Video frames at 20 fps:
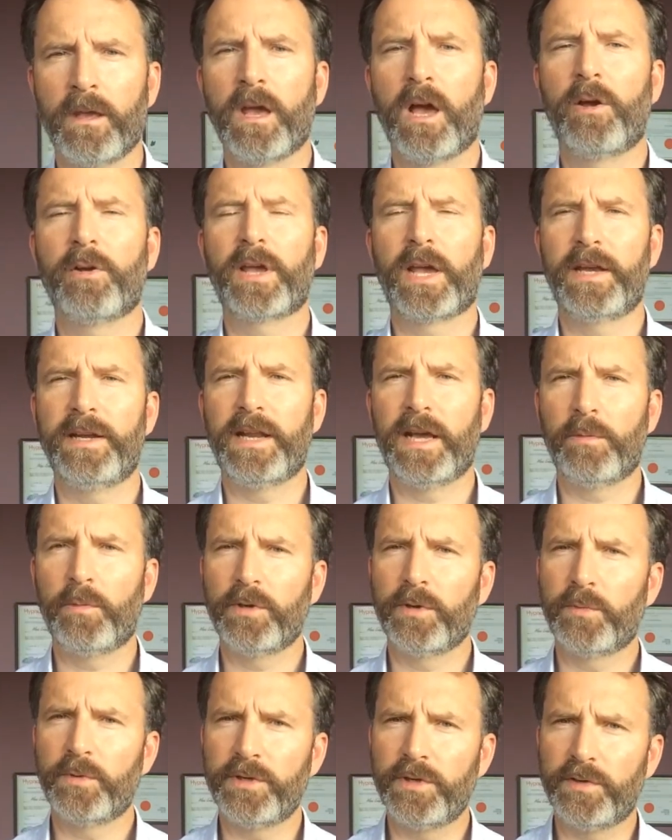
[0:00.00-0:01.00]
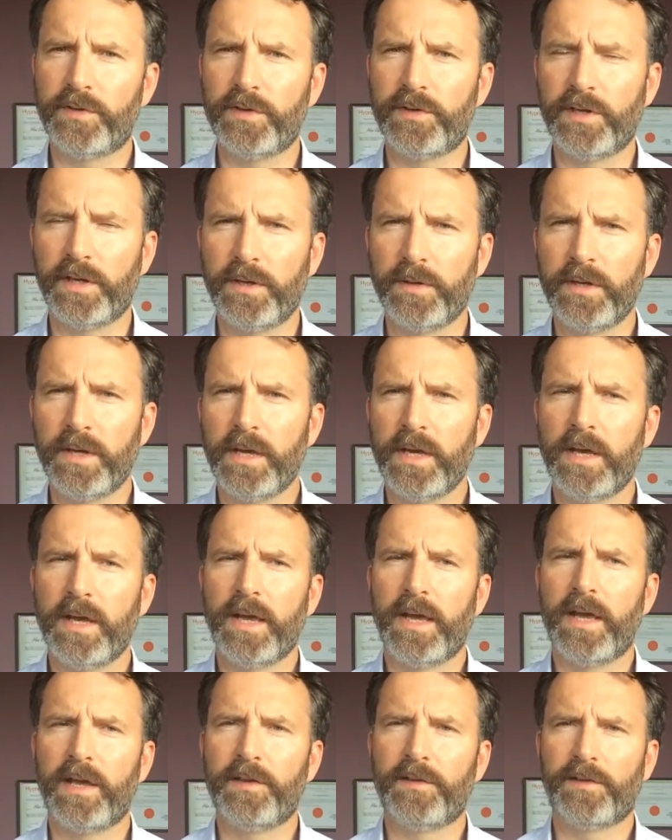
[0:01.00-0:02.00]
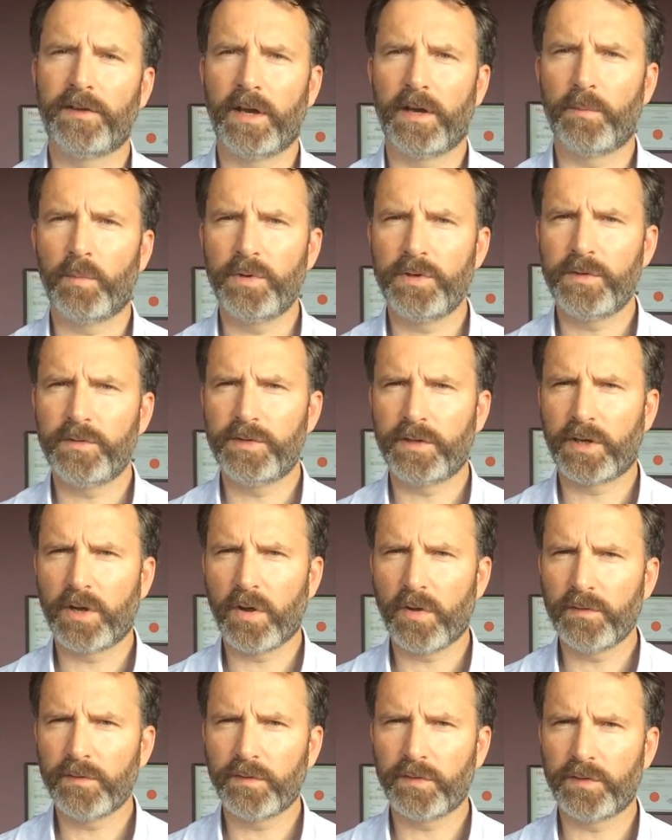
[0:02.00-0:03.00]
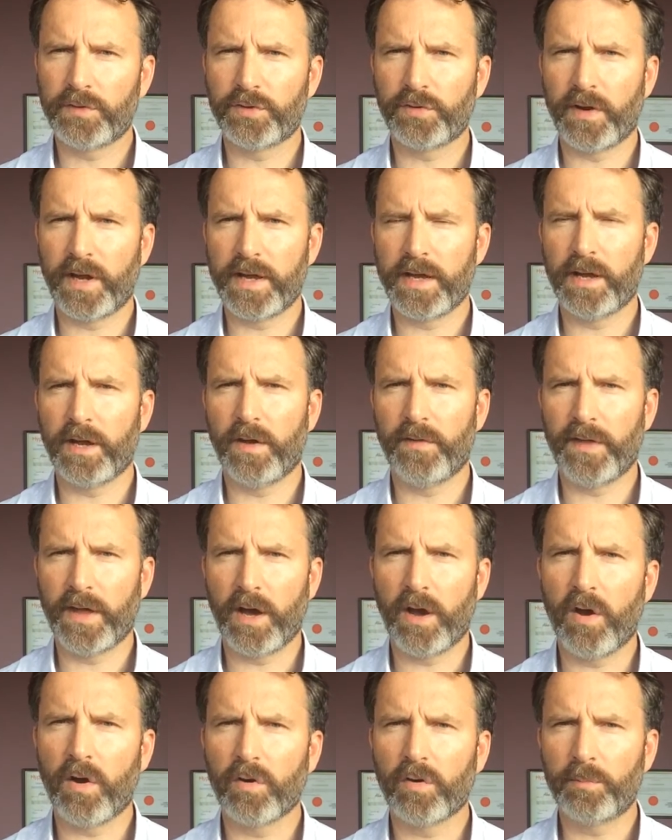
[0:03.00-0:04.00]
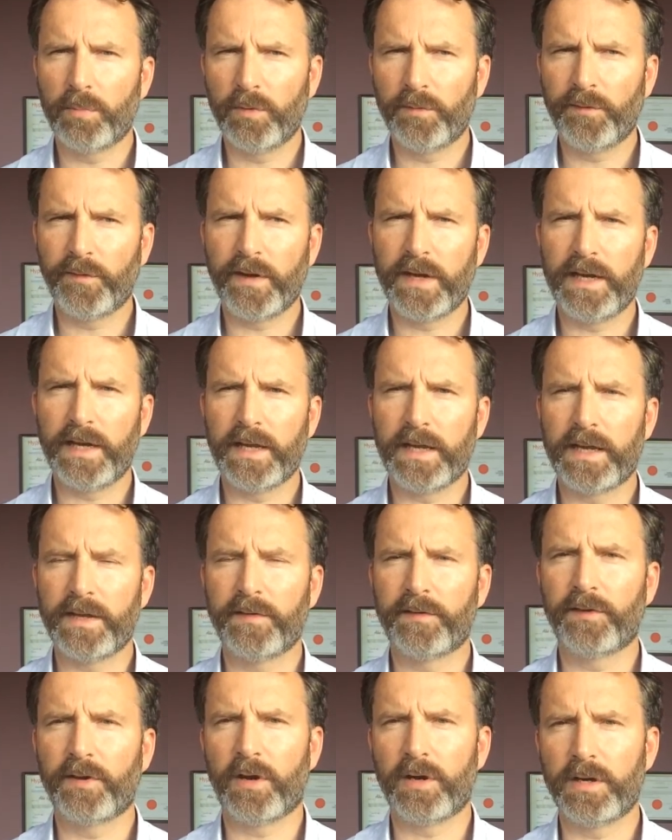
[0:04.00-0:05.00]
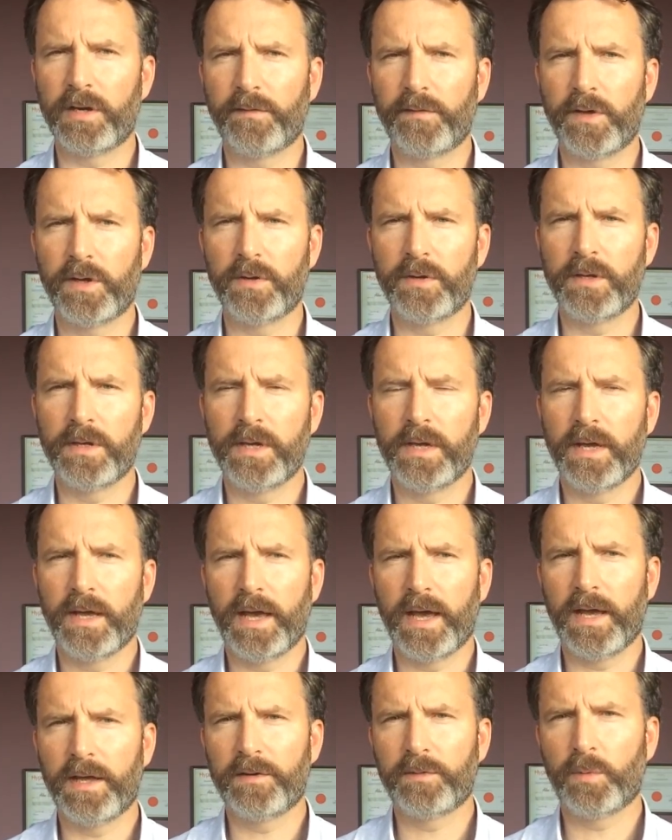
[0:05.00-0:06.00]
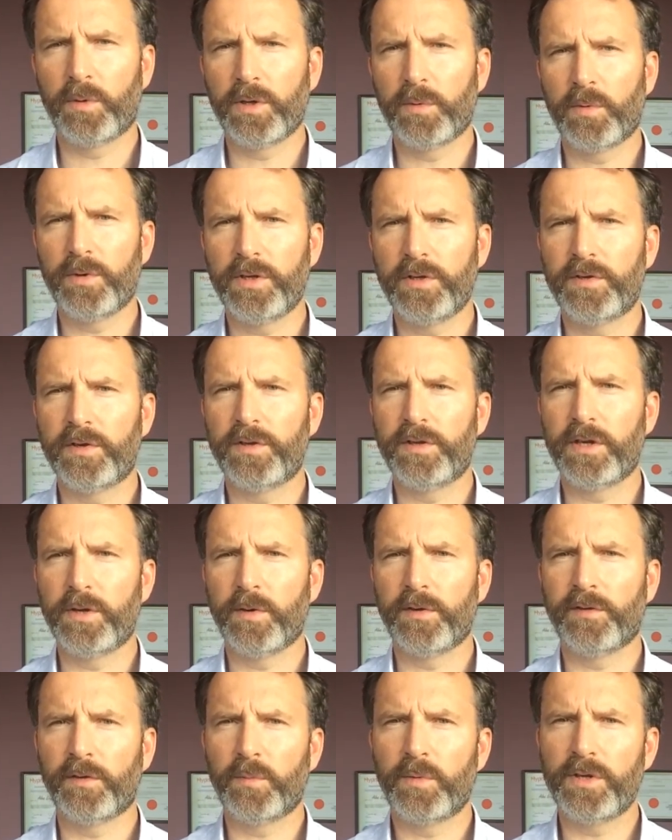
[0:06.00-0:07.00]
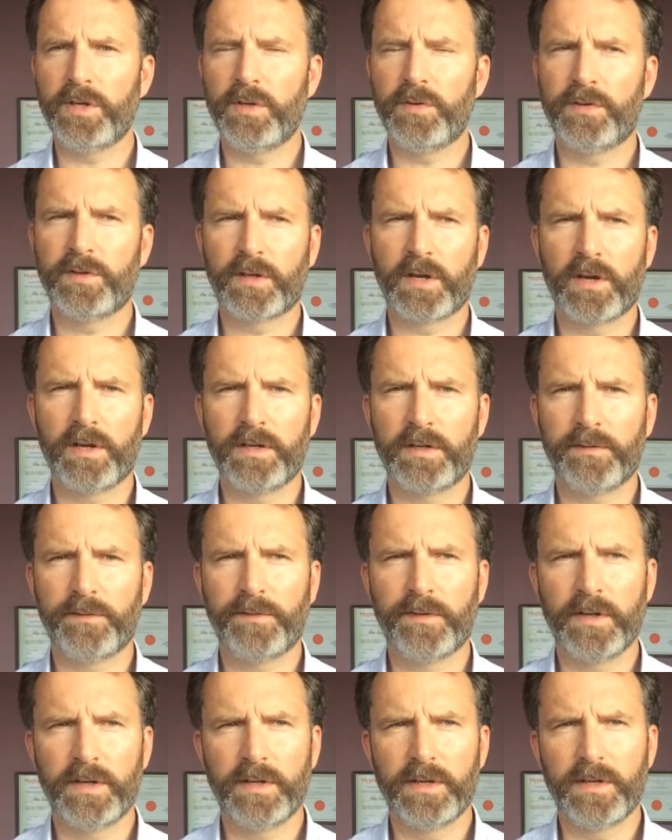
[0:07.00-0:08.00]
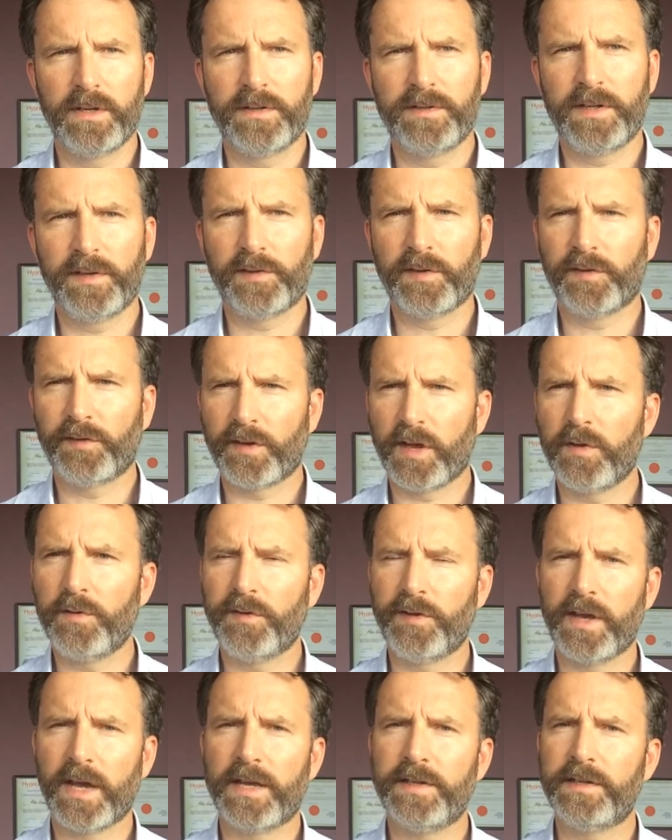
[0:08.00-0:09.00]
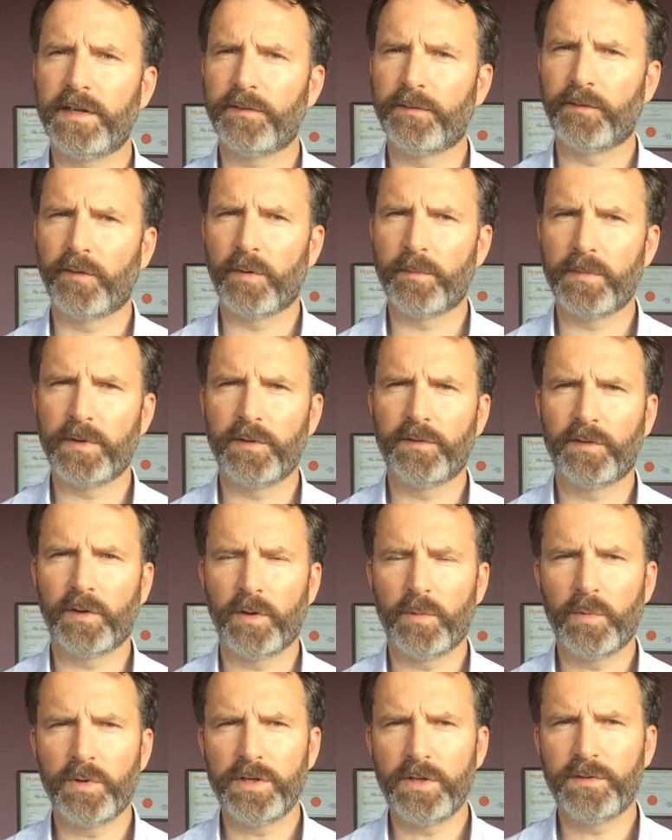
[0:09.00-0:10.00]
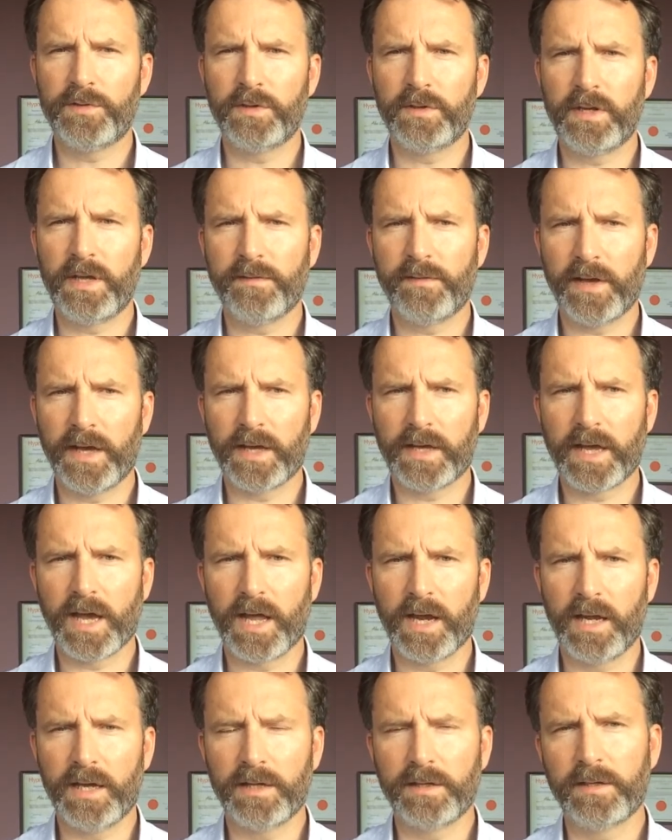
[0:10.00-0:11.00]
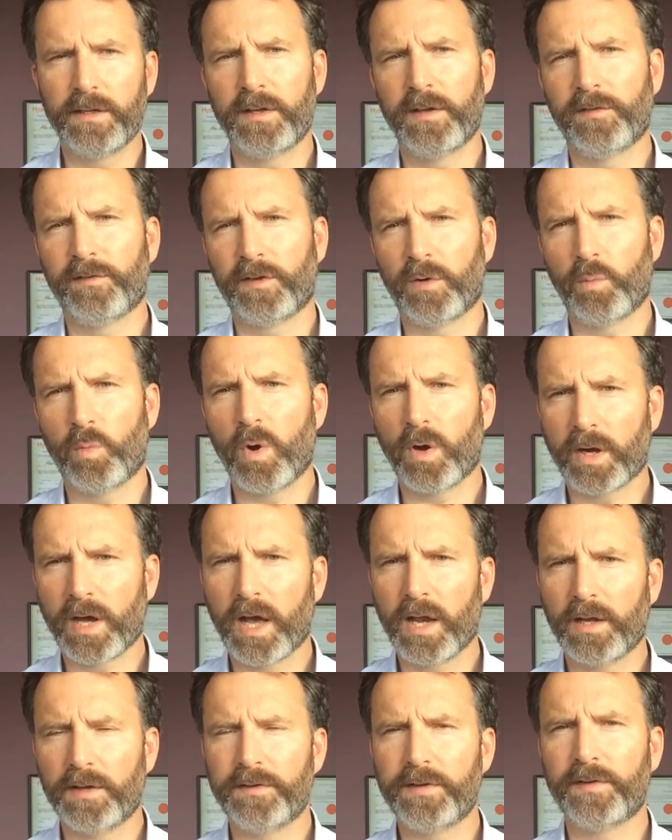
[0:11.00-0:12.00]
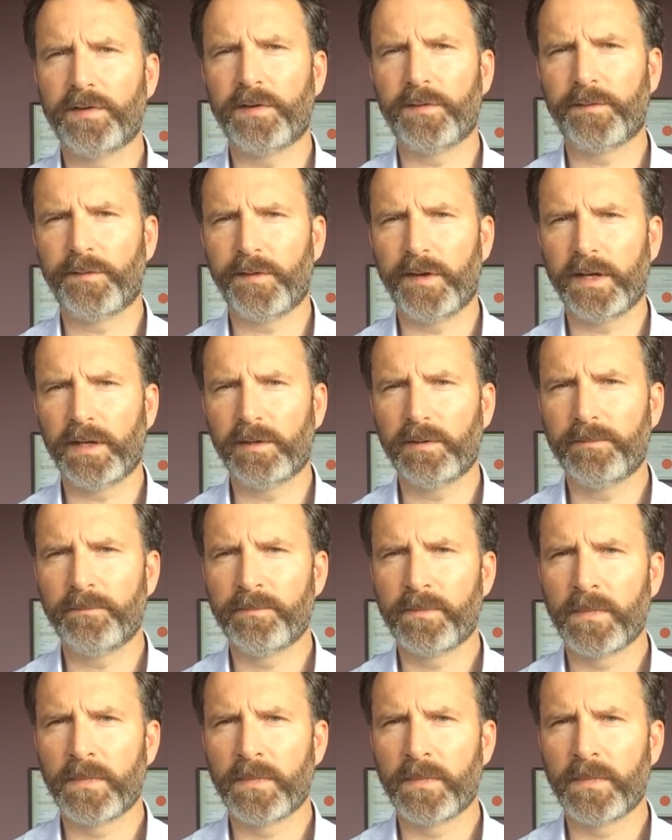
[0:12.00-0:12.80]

Okay, now what I want you to do is I want you to concentrate on that horrible feeling inside of you, and what I want you to do is I want you to kind of disassociate it from you. So I want you to give it a colour. So what colour does it feel?